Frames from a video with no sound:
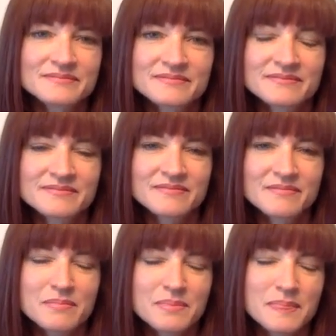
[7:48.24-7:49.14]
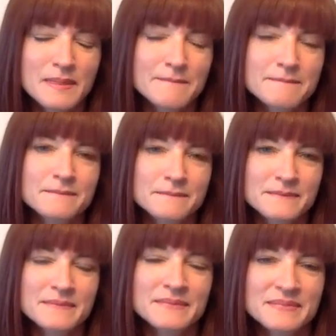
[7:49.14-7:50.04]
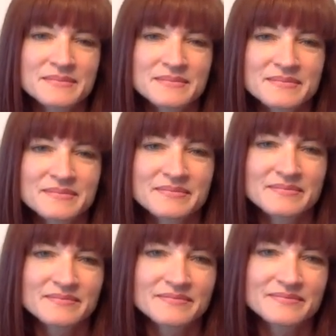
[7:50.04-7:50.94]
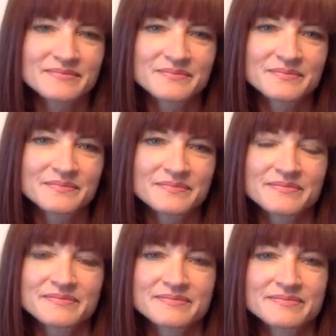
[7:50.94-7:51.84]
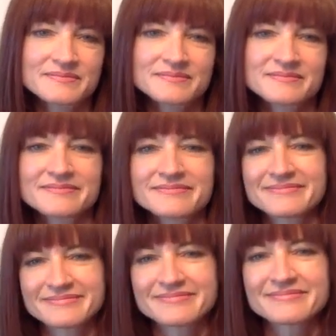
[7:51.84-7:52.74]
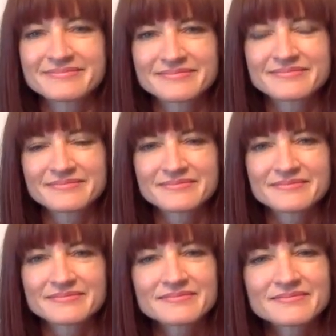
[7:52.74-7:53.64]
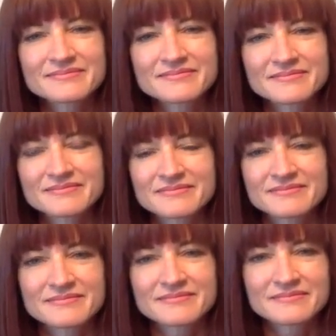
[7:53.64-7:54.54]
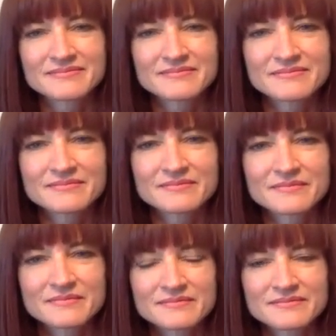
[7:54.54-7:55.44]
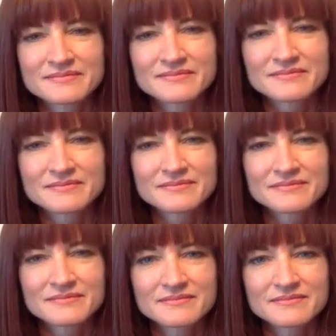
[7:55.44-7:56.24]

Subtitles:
[no speech]